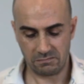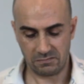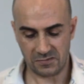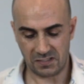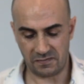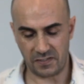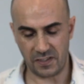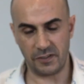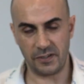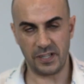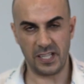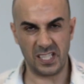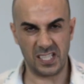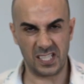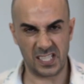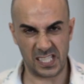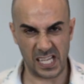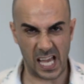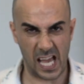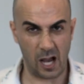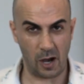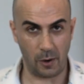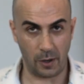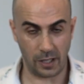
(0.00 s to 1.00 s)
It's very
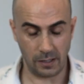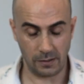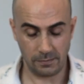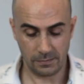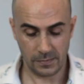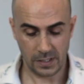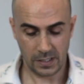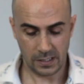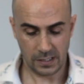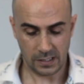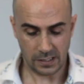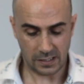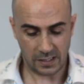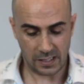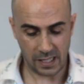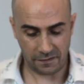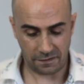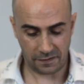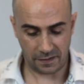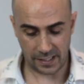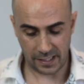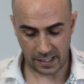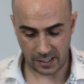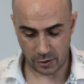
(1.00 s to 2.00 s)
sour,
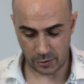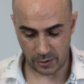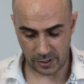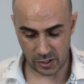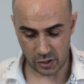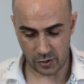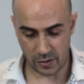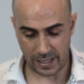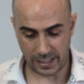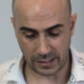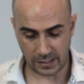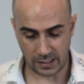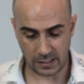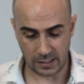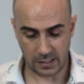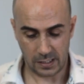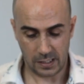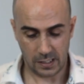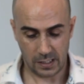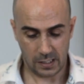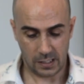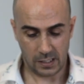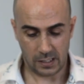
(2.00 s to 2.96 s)
definitely under-extracted.